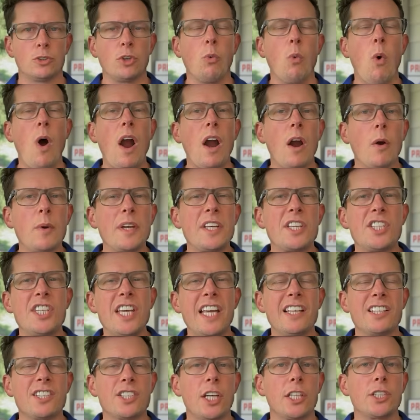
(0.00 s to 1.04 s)
So why are we
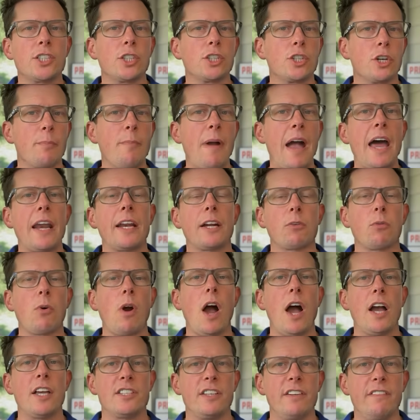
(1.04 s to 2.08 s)
seeing such a dramatic
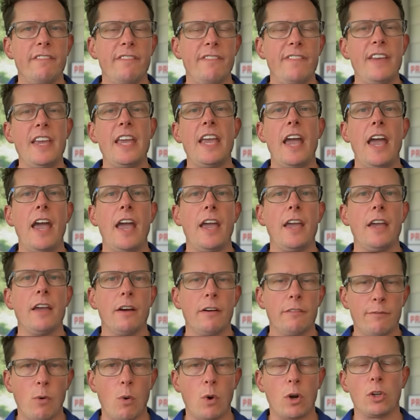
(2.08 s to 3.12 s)
rise in VA
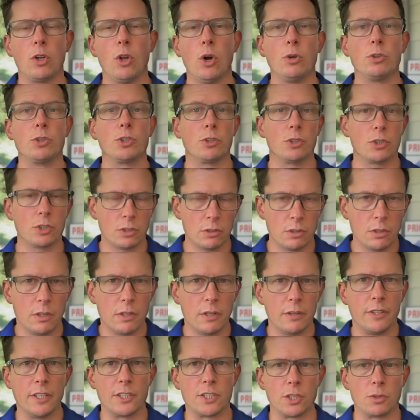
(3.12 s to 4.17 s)
foreclosures?
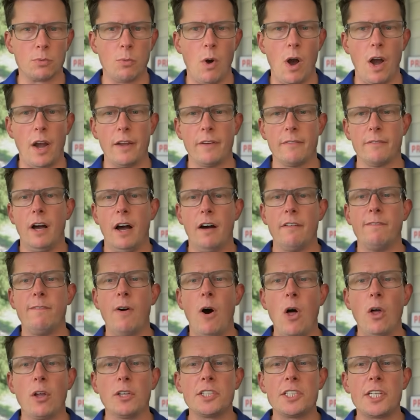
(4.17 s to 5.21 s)
This is why. A
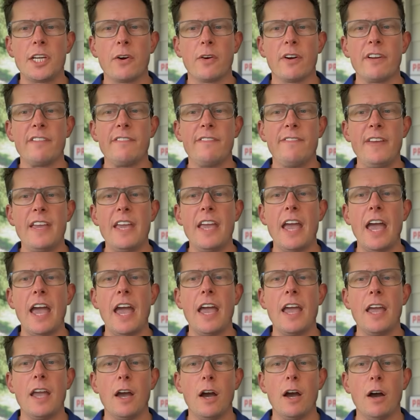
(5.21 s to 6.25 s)
voluntary
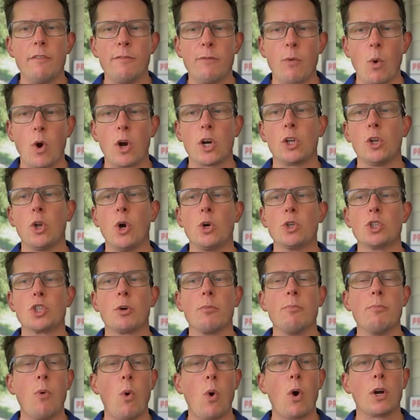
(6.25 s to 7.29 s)
VA foreclosure
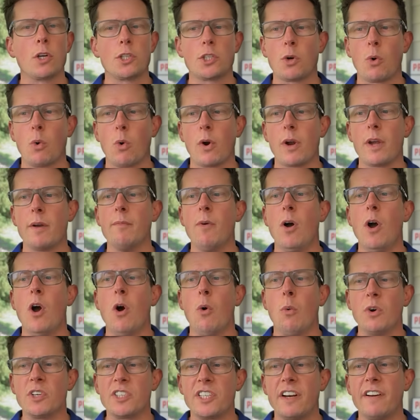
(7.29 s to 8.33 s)
moratorium
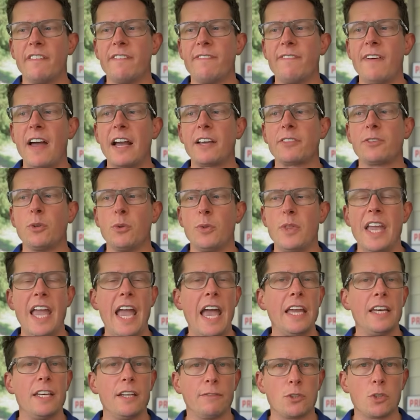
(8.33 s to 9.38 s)
was in effect through the
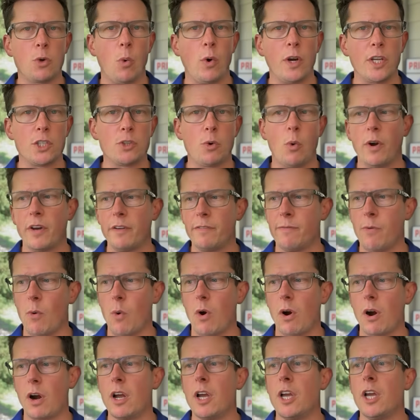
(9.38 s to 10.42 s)
end of
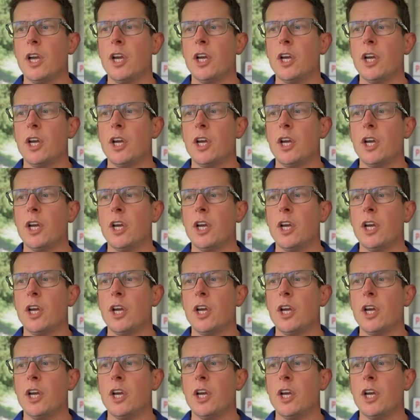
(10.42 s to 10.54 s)
2024